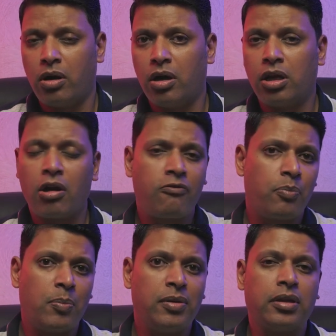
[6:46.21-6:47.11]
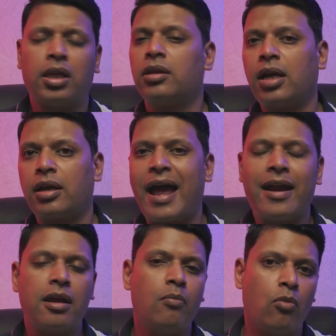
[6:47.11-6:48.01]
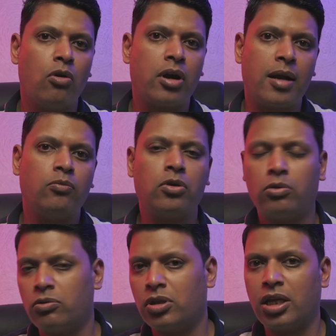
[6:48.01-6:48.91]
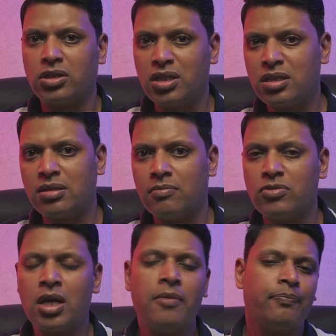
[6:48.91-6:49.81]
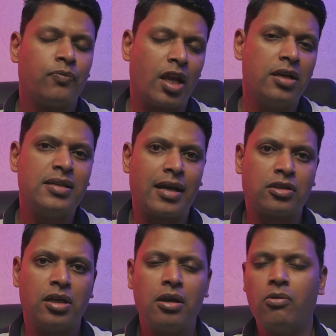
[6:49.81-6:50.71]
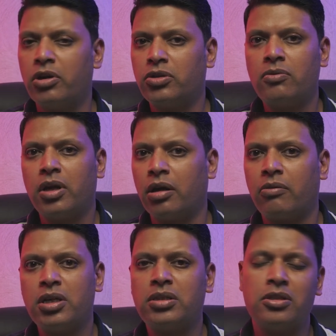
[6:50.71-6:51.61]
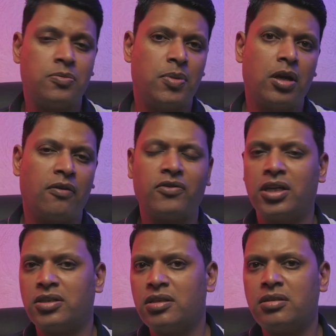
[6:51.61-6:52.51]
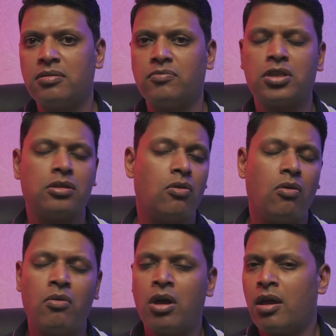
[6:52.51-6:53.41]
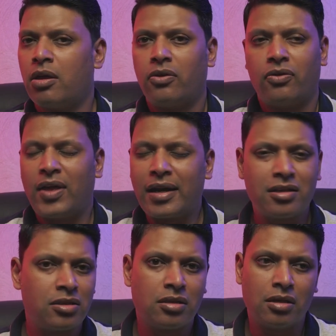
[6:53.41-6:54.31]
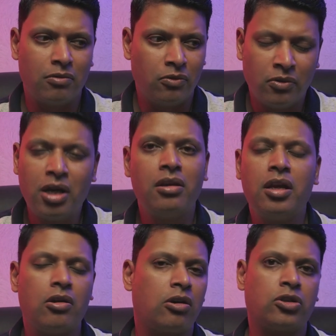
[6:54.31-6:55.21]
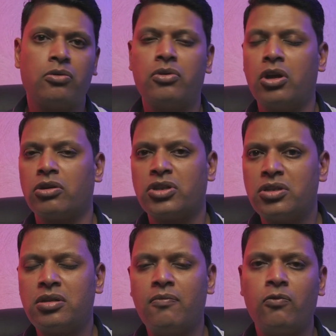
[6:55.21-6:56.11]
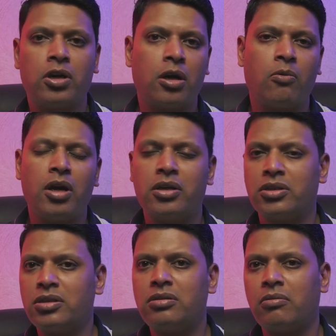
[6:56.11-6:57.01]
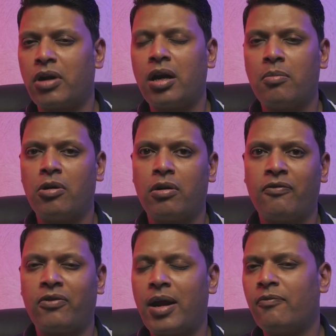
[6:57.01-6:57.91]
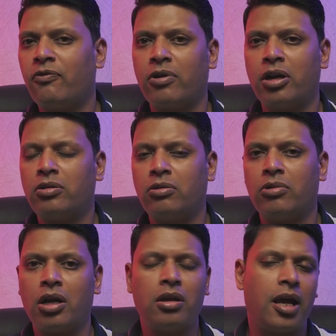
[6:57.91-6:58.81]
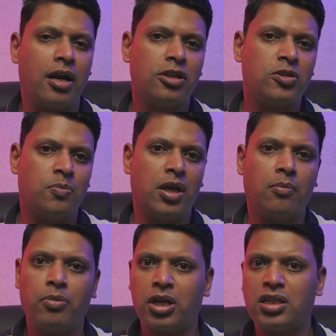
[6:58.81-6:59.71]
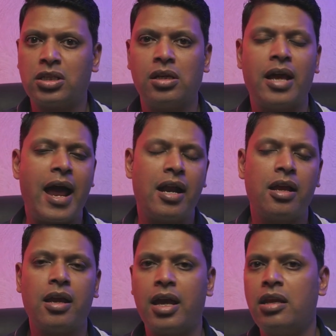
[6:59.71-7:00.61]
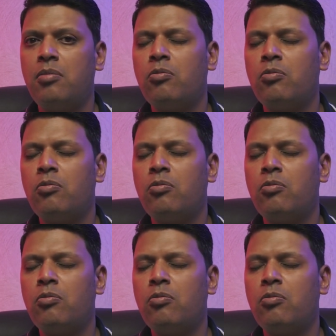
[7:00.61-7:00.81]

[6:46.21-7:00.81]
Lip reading: a lot of people think that adding more RAM to their systems is actually going to increase the speed of their systems. So that is really not true. Your system would require just the right amount of RAM for it to run at its peak potential. Adding any